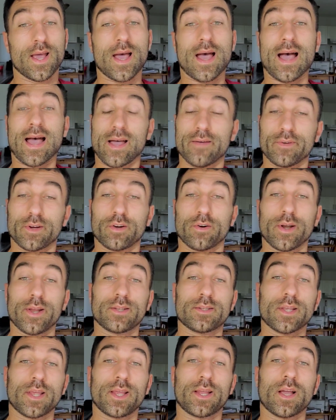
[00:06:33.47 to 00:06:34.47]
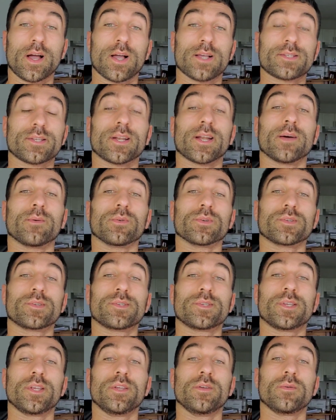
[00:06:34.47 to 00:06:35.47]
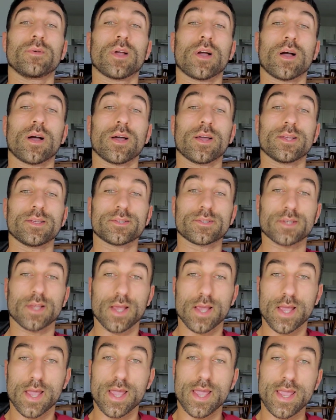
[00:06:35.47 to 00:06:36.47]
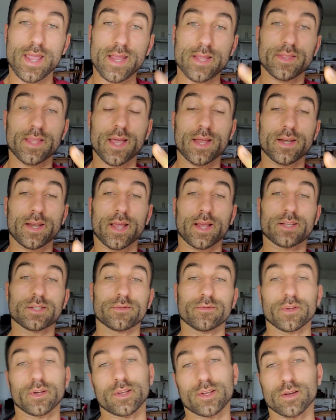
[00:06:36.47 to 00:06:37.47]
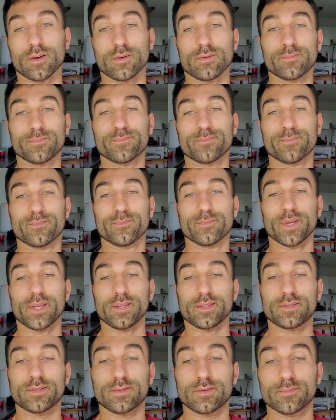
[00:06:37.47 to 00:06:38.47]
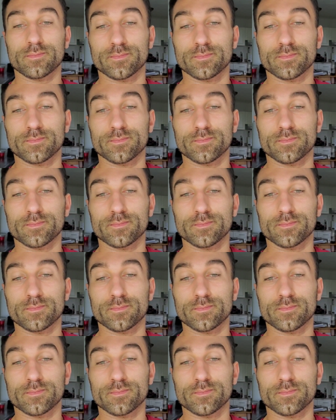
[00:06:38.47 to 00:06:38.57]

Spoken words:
Have a great day, guys, and I will see you guys in that next video. Peace.